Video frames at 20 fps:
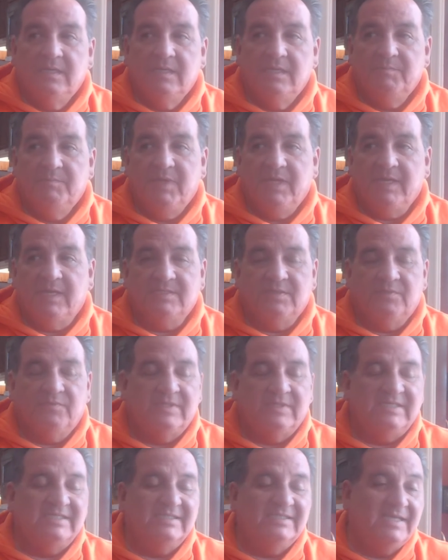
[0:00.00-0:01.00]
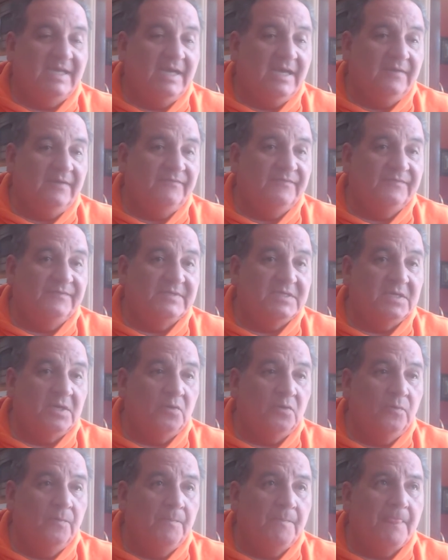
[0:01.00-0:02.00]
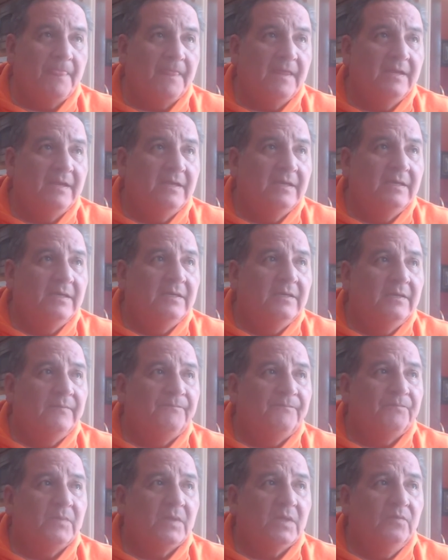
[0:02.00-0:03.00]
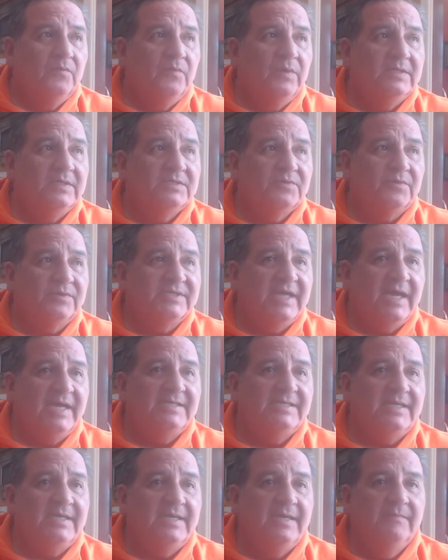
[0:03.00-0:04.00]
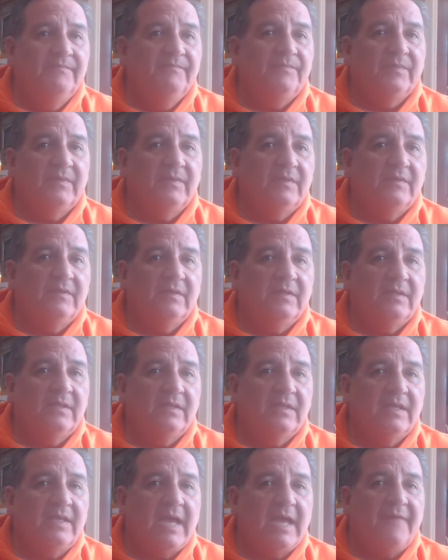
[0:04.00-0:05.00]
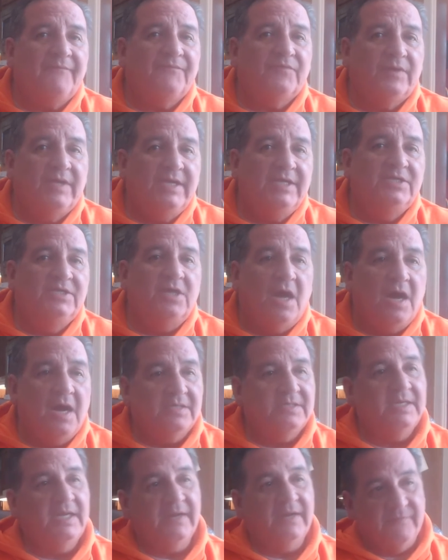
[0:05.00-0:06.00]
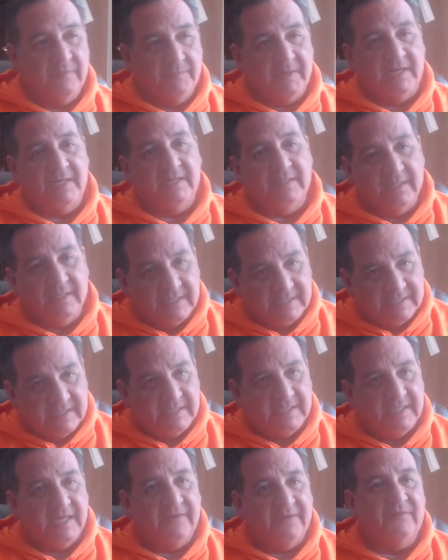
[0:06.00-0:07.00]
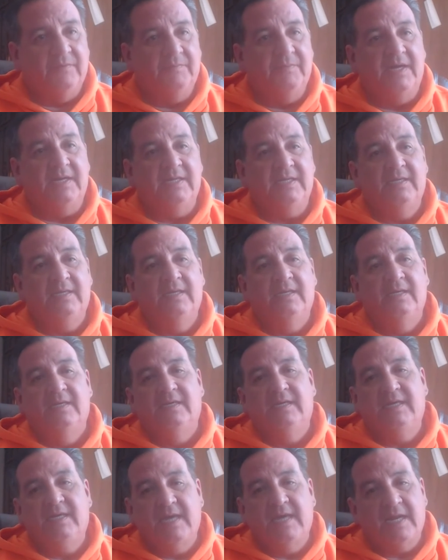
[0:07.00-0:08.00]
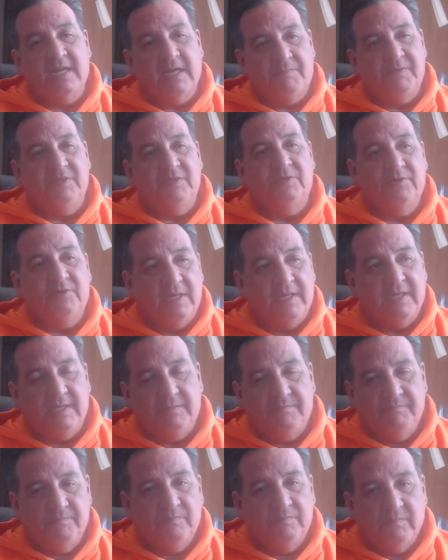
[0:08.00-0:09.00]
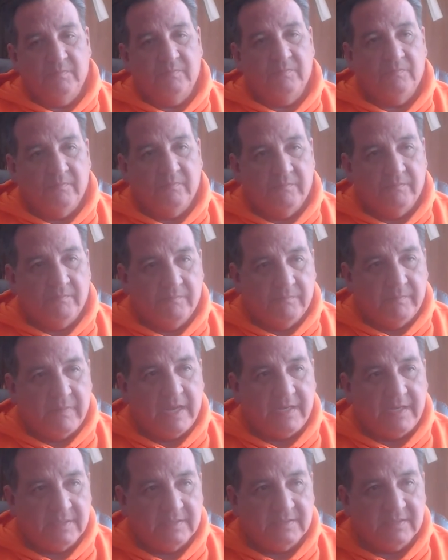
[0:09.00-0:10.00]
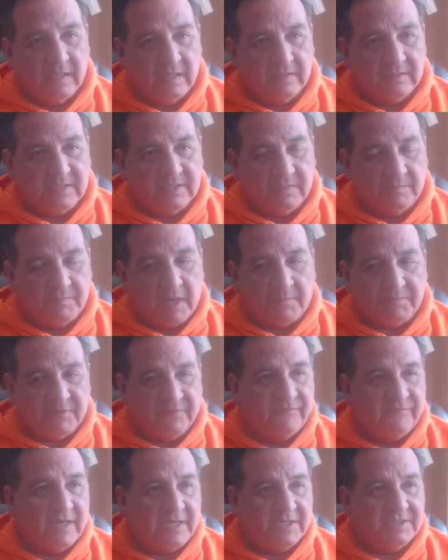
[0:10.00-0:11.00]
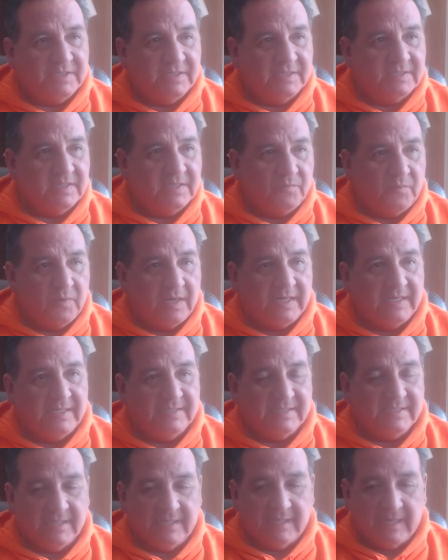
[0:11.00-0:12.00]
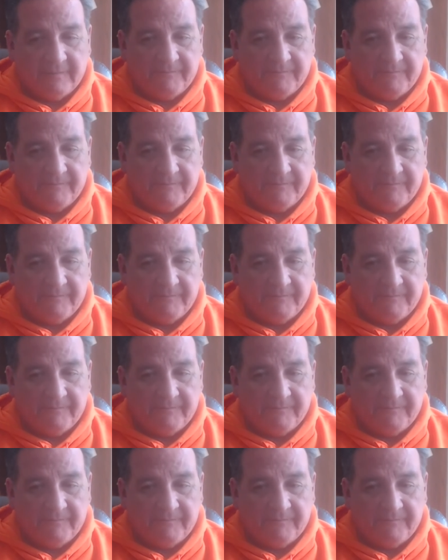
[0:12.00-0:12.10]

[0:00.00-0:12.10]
because it wasn't safe. So when Scorsese, after he talked to everybody, listened to everybody, he got up and he made some observations. And one, he said,